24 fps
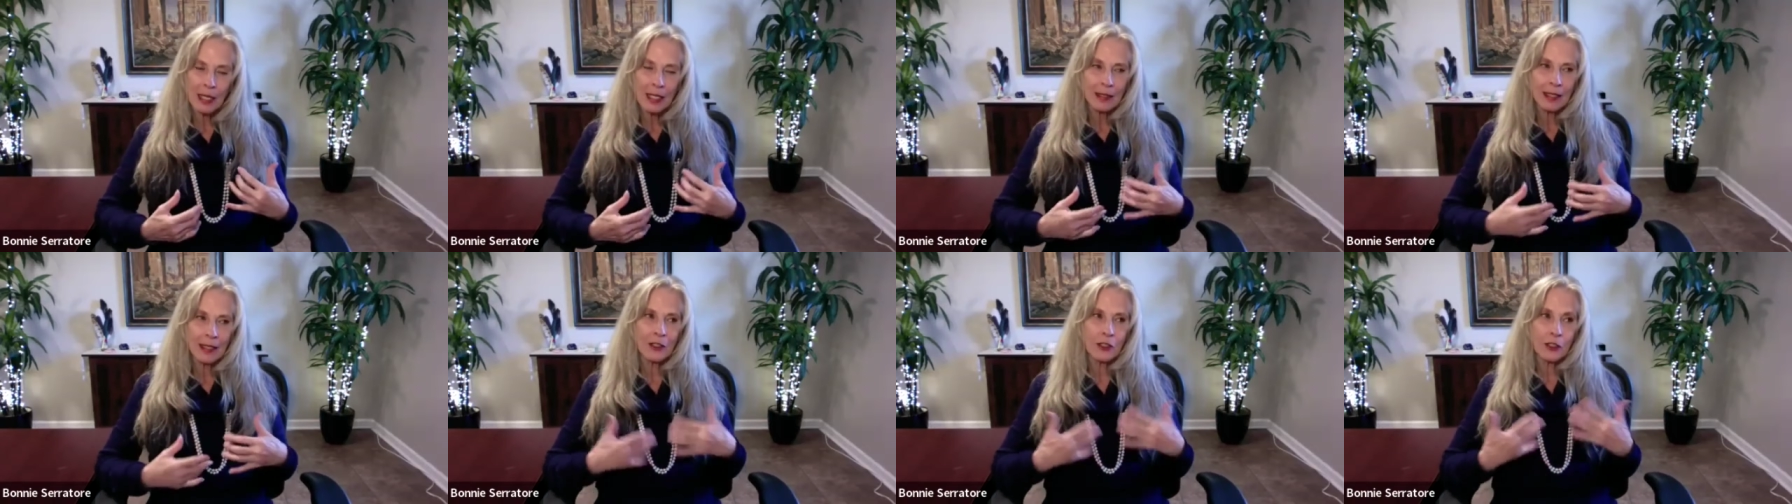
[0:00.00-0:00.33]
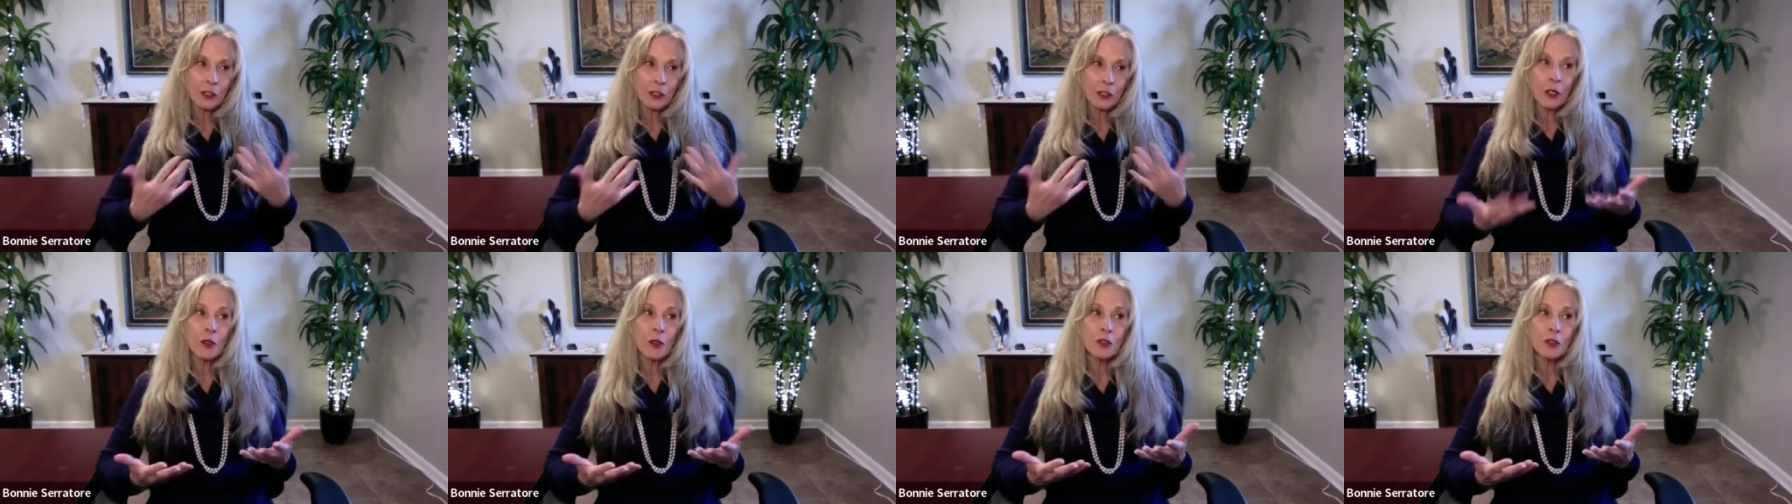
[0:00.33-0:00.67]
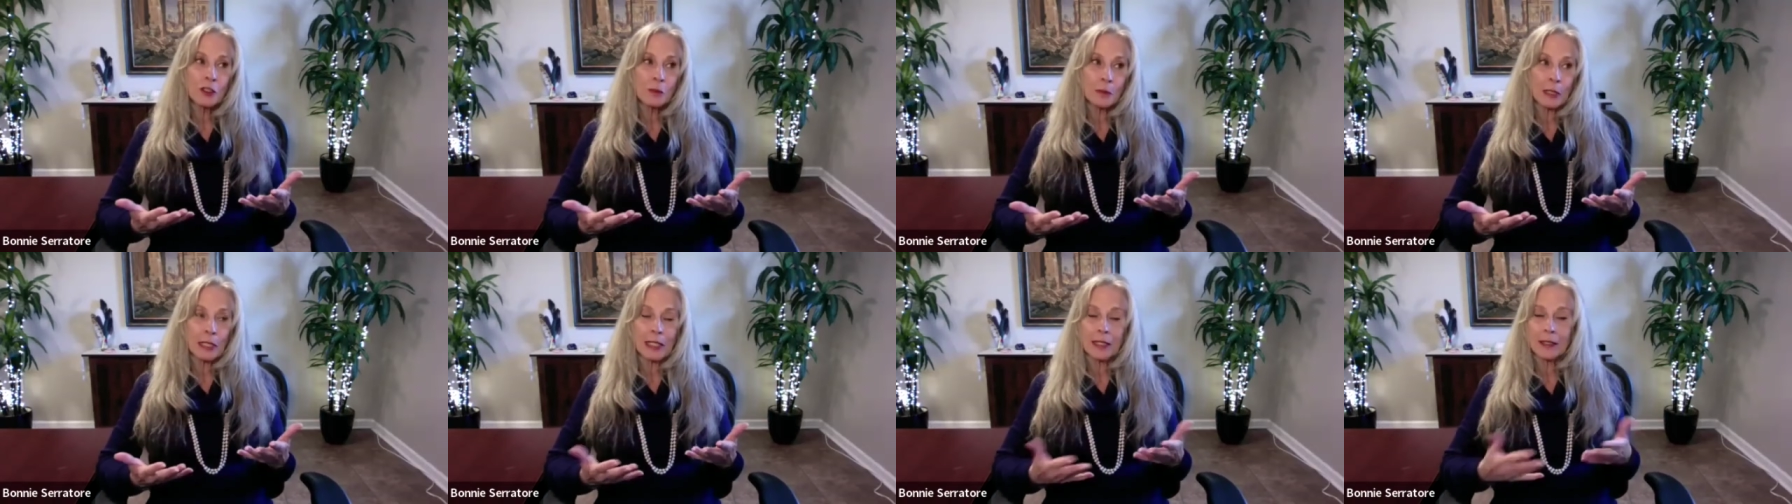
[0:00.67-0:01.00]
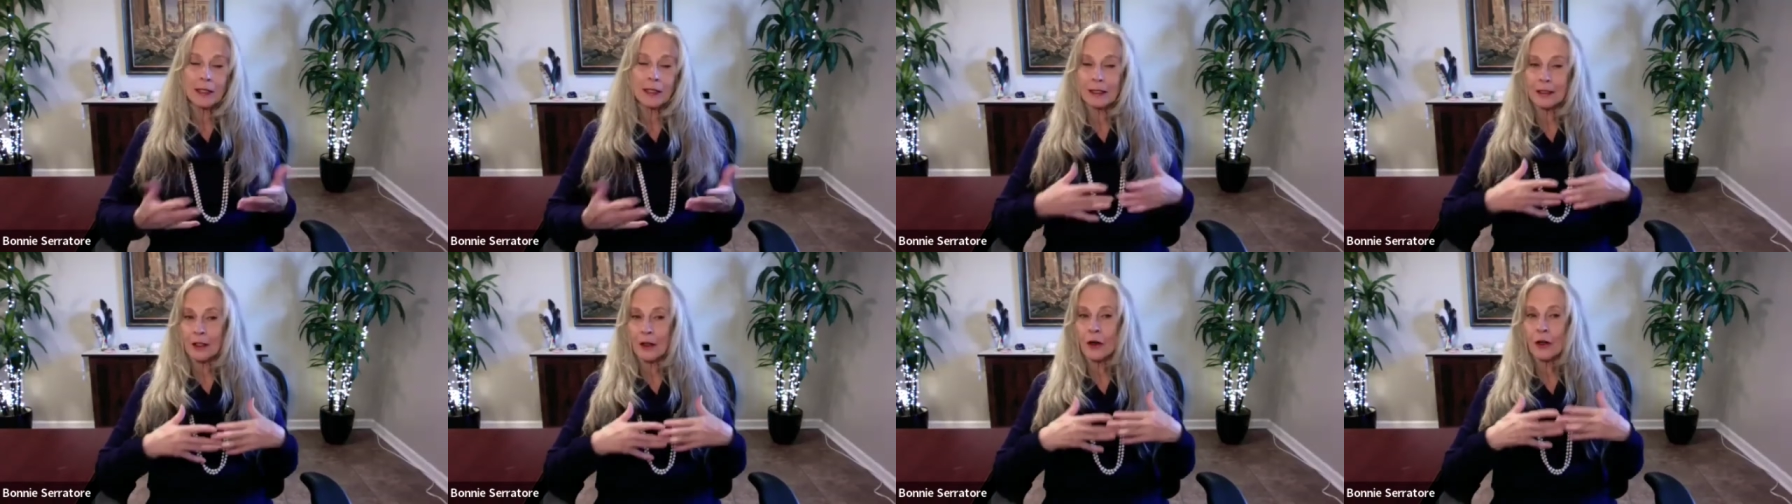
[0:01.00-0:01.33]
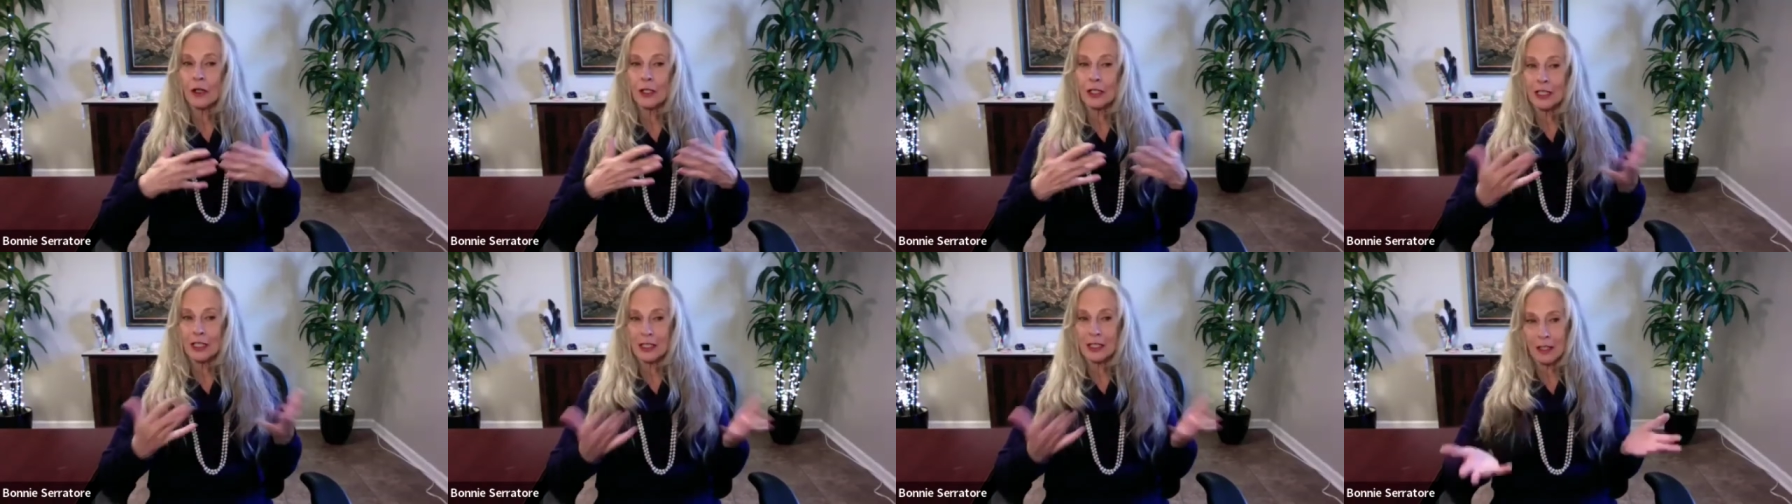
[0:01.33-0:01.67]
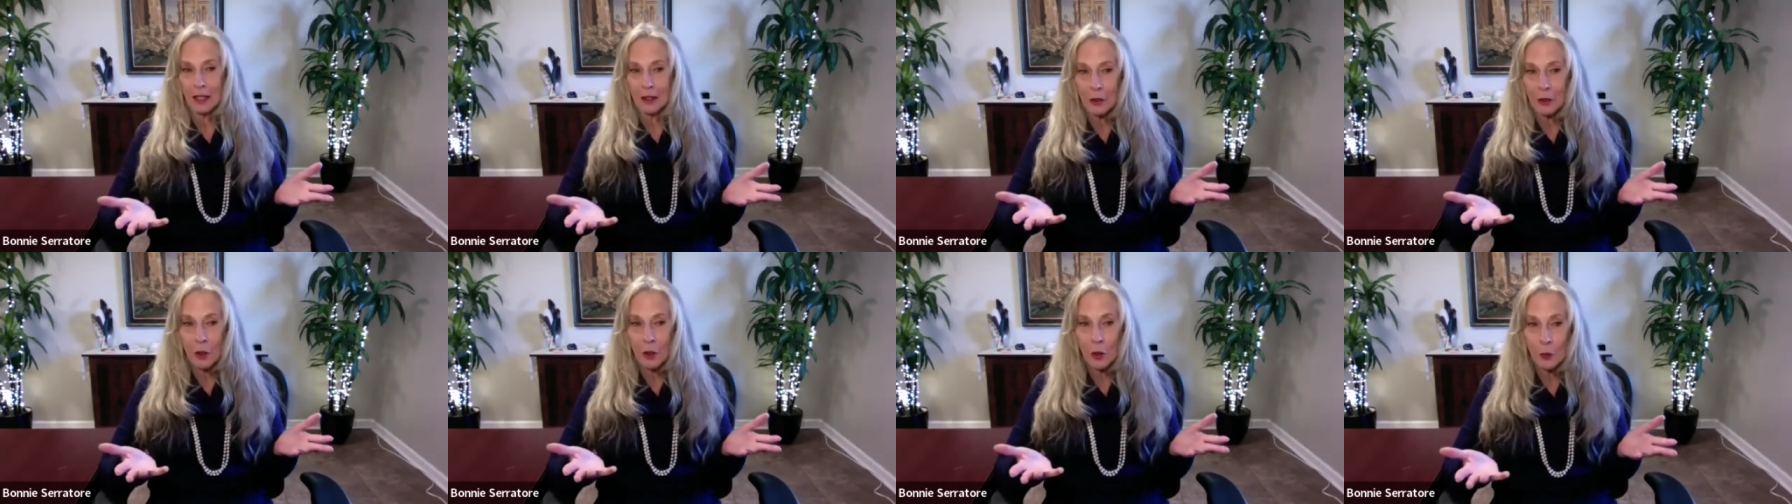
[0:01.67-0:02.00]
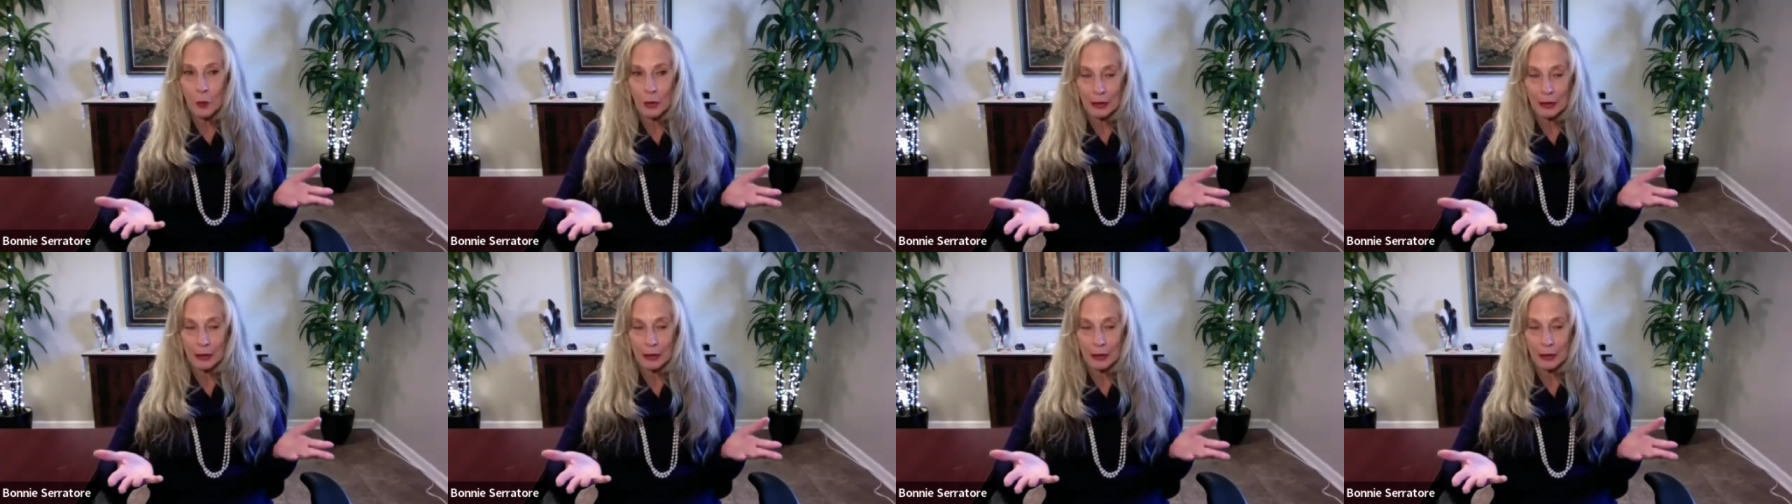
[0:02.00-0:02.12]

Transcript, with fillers: That shows me that the heart is not